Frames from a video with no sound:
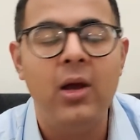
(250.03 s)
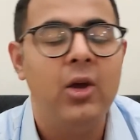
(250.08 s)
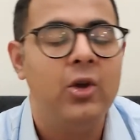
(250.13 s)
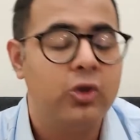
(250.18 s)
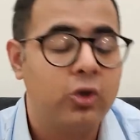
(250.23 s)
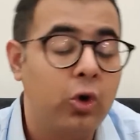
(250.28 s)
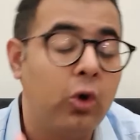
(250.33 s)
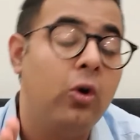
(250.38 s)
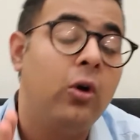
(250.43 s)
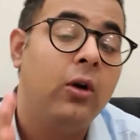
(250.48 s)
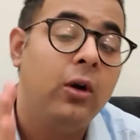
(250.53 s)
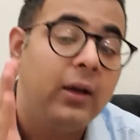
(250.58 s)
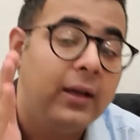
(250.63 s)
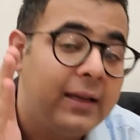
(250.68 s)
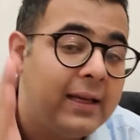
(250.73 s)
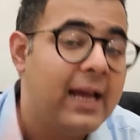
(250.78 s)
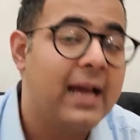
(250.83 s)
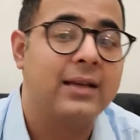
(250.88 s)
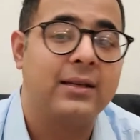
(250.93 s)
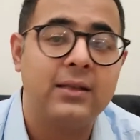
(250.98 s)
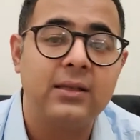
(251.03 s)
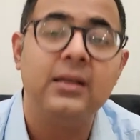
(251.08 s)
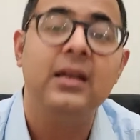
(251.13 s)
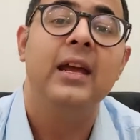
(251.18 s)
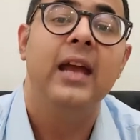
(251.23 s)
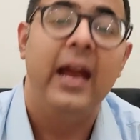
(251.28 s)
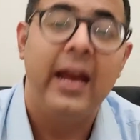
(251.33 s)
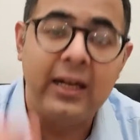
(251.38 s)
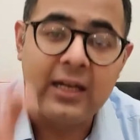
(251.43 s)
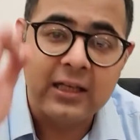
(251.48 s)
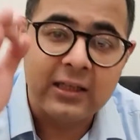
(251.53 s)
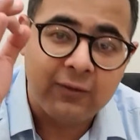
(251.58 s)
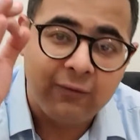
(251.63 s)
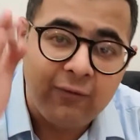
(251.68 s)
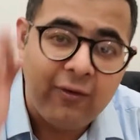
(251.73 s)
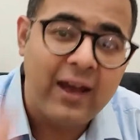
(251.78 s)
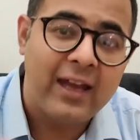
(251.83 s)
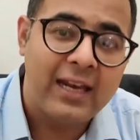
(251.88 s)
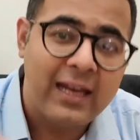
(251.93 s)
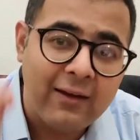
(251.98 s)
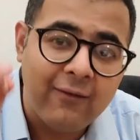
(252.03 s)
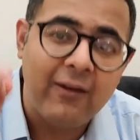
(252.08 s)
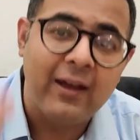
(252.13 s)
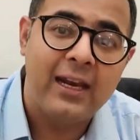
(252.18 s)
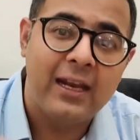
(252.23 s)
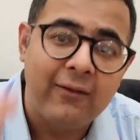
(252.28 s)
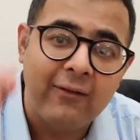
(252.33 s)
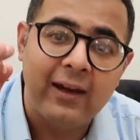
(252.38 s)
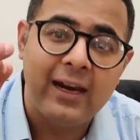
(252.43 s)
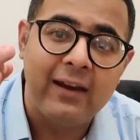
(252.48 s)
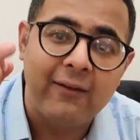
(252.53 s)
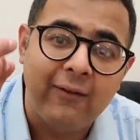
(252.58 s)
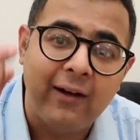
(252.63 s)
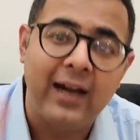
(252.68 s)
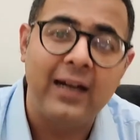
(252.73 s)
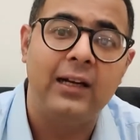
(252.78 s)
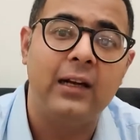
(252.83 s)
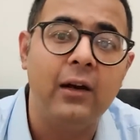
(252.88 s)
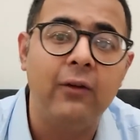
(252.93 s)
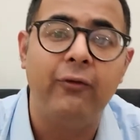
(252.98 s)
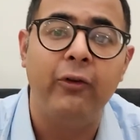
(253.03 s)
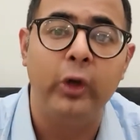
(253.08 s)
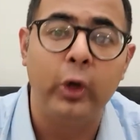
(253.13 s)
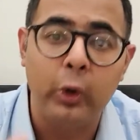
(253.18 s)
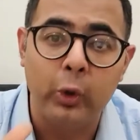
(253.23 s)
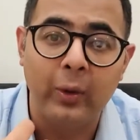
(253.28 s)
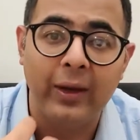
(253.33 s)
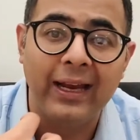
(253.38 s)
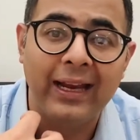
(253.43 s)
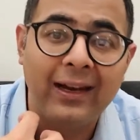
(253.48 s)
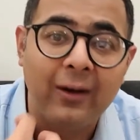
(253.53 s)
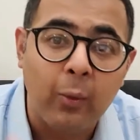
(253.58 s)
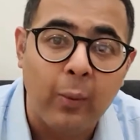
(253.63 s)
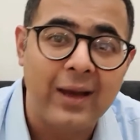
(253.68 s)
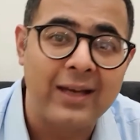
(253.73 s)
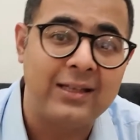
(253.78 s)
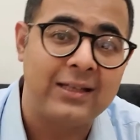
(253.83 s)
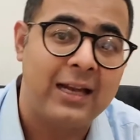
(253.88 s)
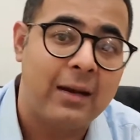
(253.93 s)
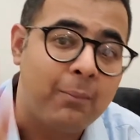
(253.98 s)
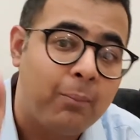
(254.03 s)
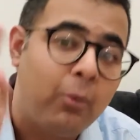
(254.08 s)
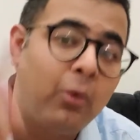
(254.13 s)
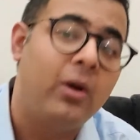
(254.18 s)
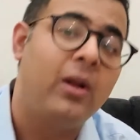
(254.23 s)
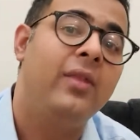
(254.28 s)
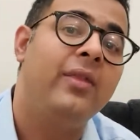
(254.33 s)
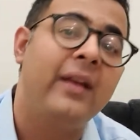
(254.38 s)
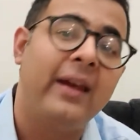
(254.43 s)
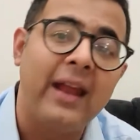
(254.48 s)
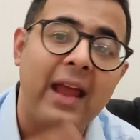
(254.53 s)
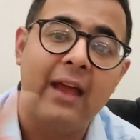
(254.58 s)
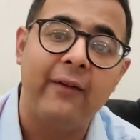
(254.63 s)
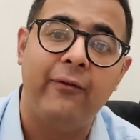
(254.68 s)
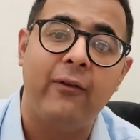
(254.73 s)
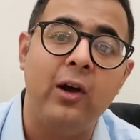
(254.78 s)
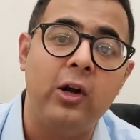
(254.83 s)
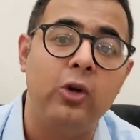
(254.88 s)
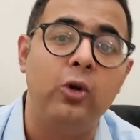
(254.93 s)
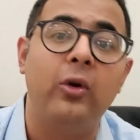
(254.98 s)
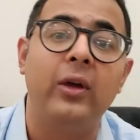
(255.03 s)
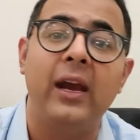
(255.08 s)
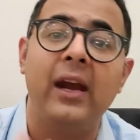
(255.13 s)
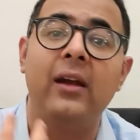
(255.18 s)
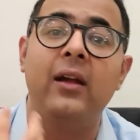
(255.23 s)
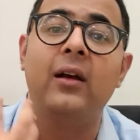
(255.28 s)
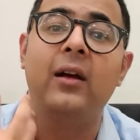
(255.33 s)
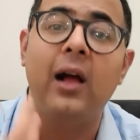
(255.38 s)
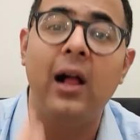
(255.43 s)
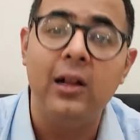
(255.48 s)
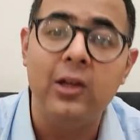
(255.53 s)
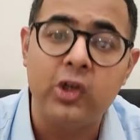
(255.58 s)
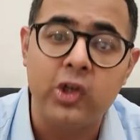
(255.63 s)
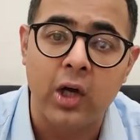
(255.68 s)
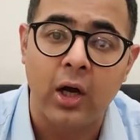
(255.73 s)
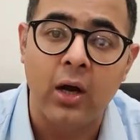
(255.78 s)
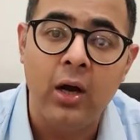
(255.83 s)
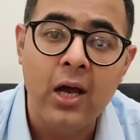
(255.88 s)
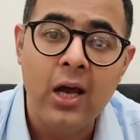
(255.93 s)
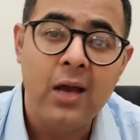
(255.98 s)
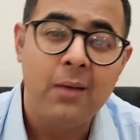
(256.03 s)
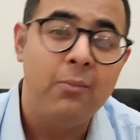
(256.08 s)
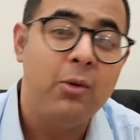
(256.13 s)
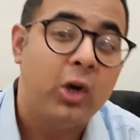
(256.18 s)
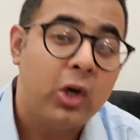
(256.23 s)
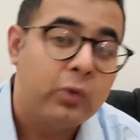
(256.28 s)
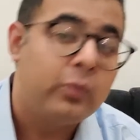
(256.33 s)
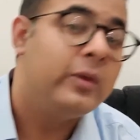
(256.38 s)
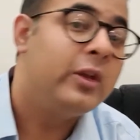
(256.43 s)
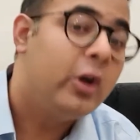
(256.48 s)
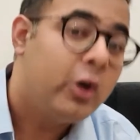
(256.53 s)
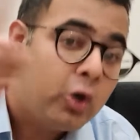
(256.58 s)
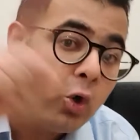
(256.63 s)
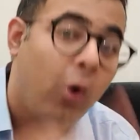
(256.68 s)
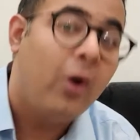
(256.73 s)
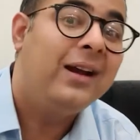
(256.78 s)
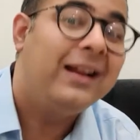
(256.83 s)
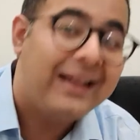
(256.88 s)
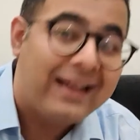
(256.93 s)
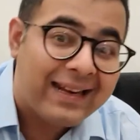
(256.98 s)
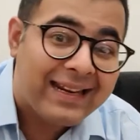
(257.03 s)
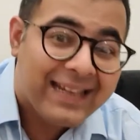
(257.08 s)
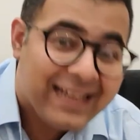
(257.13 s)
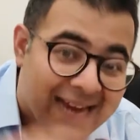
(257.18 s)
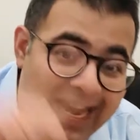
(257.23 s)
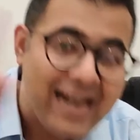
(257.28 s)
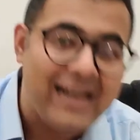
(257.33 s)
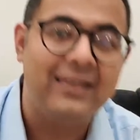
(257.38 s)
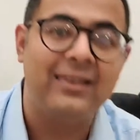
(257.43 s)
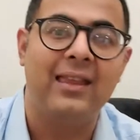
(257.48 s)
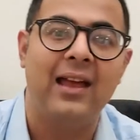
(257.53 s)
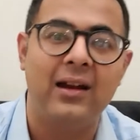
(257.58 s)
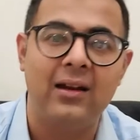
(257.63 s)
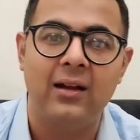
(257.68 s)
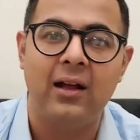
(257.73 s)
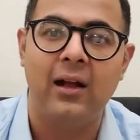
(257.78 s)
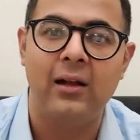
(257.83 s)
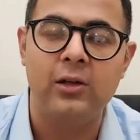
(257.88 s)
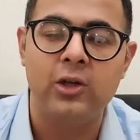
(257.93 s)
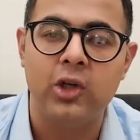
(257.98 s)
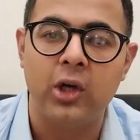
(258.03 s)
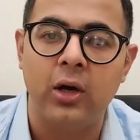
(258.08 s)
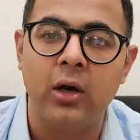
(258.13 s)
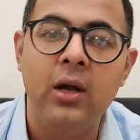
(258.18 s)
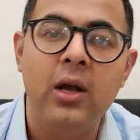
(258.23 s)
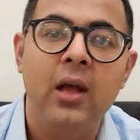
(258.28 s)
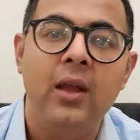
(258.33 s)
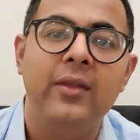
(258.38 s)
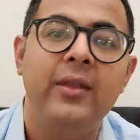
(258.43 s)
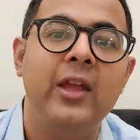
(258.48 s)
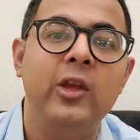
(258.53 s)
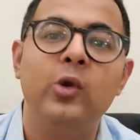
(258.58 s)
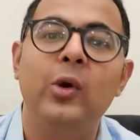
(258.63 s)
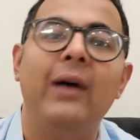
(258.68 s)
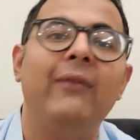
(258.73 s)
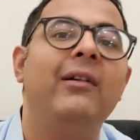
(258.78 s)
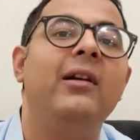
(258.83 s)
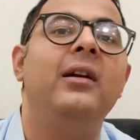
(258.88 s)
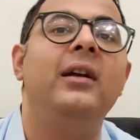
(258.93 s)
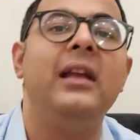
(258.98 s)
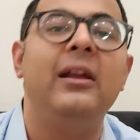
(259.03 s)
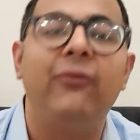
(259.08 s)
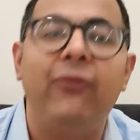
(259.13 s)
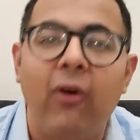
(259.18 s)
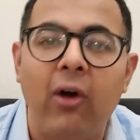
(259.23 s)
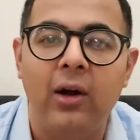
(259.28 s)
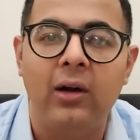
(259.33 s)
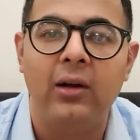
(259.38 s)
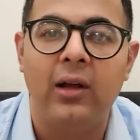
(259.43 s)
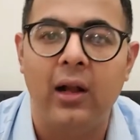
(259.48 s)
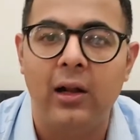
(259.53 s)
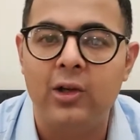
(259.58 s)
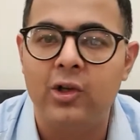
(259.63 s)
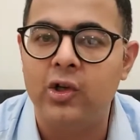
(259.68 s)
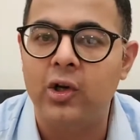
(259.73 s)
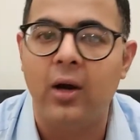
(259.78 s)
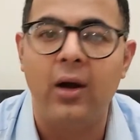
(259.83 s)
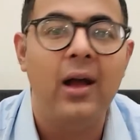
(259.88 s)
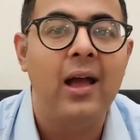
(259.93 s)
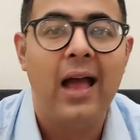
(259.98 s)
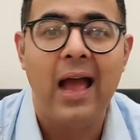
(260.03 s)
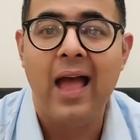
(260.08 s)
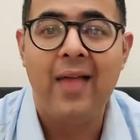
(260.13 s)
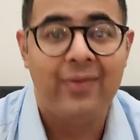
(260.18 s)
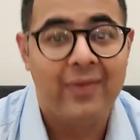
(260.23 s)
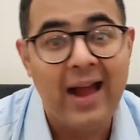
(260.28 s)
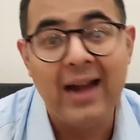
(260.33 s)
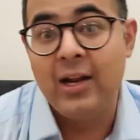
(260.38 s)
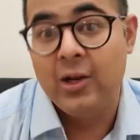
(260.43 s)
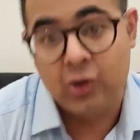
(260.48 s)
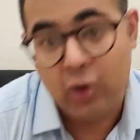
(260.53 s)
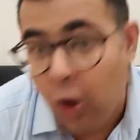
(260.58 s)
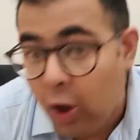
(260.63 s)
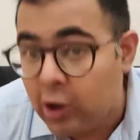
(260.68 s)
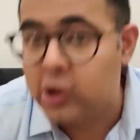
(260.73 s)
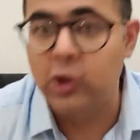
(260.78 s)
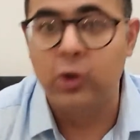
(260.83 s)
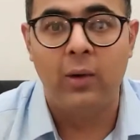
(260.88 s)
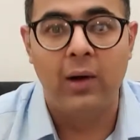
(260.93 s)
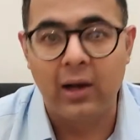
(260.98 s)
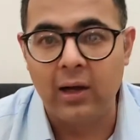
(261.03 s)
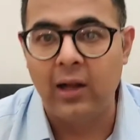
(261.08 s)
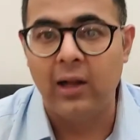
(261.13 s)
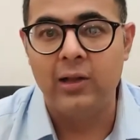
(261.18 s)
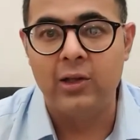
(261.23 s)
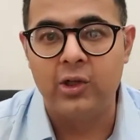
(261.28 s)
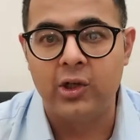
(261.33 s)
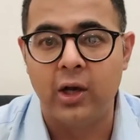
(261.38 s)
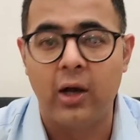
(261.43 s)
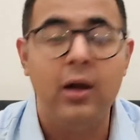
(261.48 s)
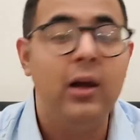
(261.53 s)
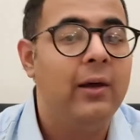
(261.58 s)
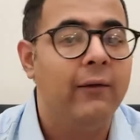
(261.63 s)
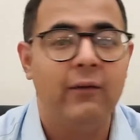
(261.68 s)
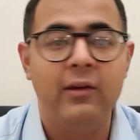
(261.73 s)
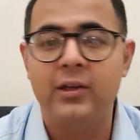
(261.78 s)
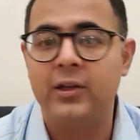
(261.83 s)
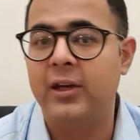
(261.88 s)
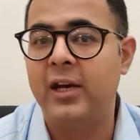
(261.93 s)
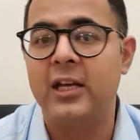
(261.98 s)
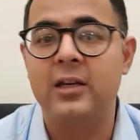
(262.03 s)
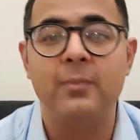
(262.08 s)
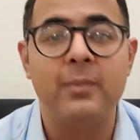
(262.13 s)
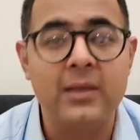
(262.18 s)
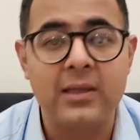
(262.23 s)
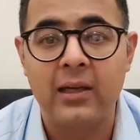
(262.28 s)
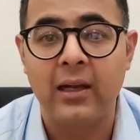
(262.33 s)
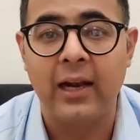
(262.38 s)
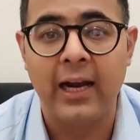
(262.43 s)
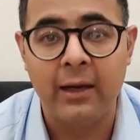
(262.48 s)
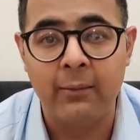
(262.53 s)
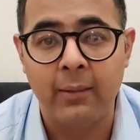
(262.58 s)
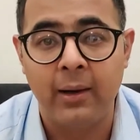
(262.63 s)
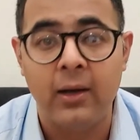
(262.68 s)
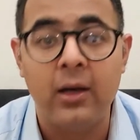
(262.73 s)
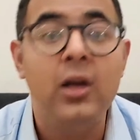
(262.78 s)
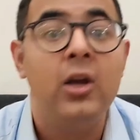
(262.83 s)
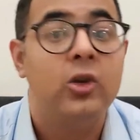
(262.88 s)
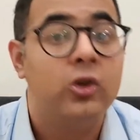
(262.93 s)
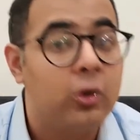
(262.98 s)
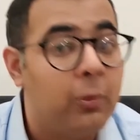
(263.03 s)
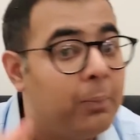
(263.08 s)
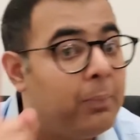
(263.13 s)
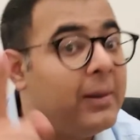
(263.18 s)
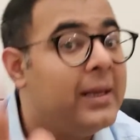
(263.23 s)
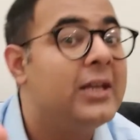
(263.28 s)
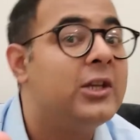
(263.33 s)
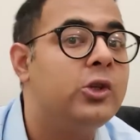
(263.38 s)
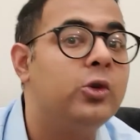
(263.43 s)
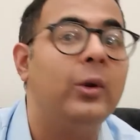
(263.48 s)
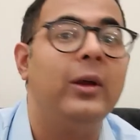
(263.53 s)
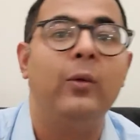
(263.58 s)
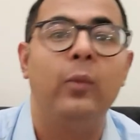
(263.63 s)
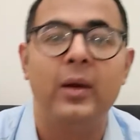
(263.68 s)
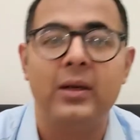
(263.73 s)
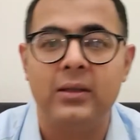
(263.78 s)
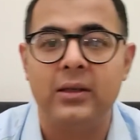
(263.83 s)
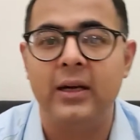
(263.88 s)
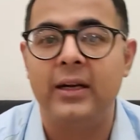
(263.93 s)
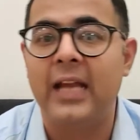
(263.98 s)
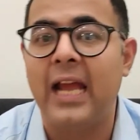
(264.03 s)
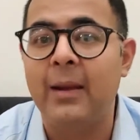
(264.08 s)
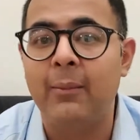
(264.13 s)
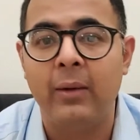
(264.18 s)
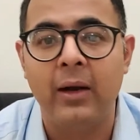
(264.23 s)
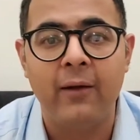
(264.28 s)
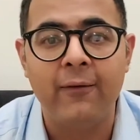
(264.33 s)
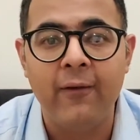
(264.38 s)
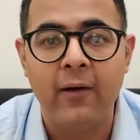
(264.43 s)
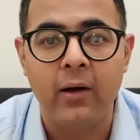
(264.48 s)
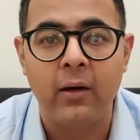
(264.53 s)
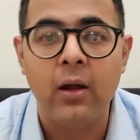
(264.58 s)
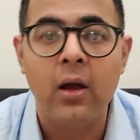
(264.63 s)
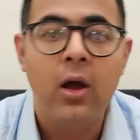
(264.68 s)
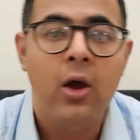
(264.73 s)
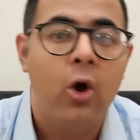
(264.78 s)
So yes, it is very, very, very vital for you to invest and put in that effort to create a culture, because when you don't create that culture, then you have a default culture, and that is also a culture which creates misalignment. So please do invest the time and effort.